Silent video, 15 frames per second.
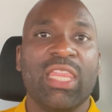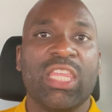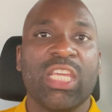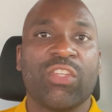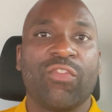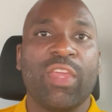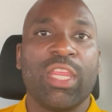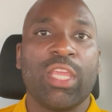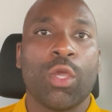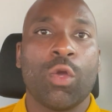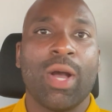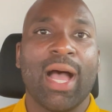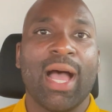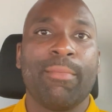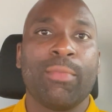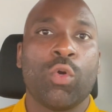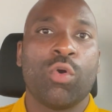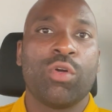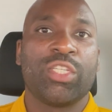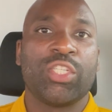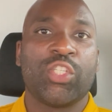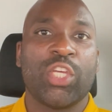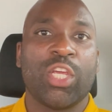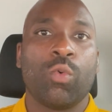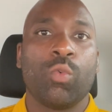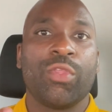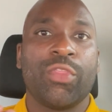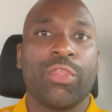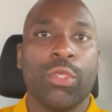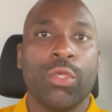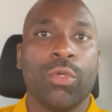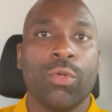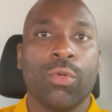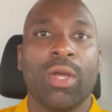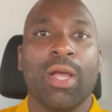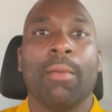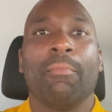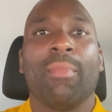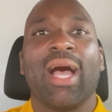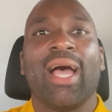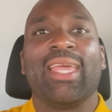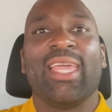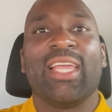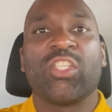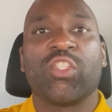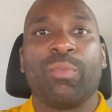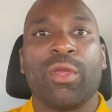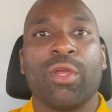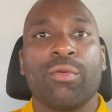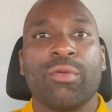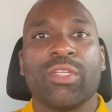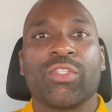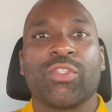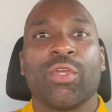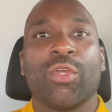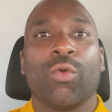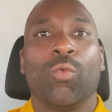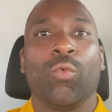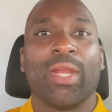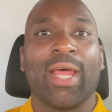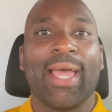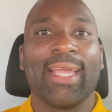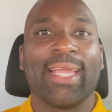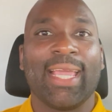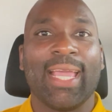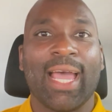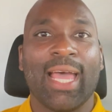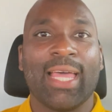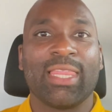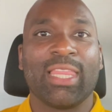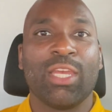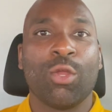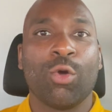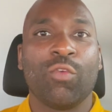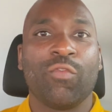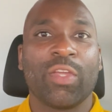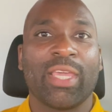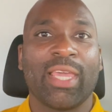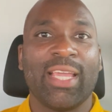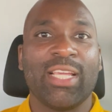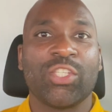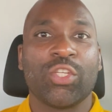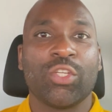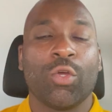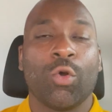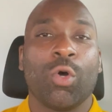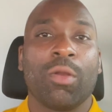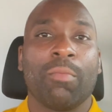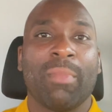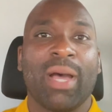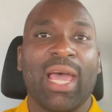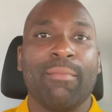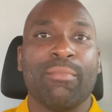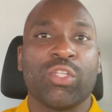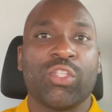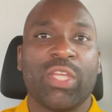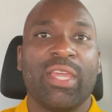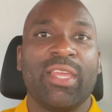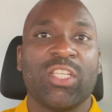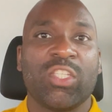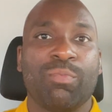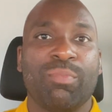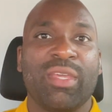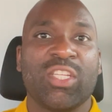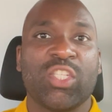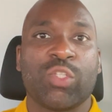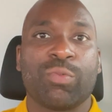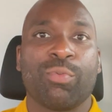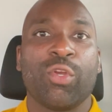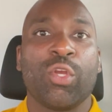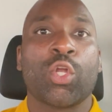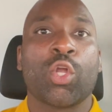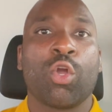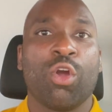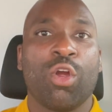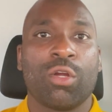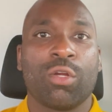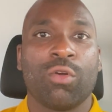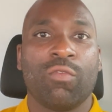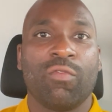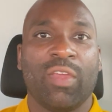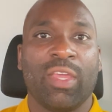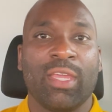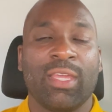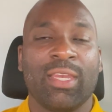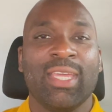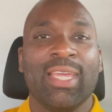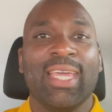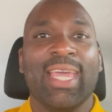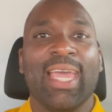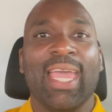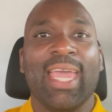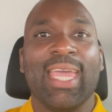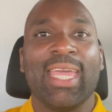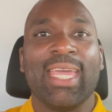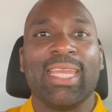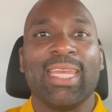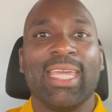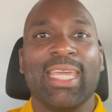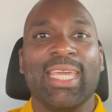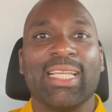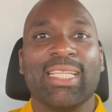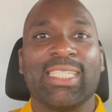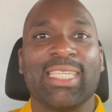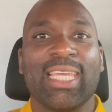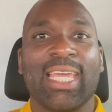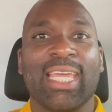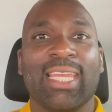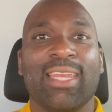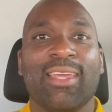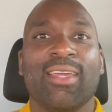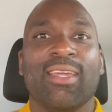this video, I'm going to share with you my experience when I got the notification on my Mercedes-Benz Sprinter cargo van, and it said,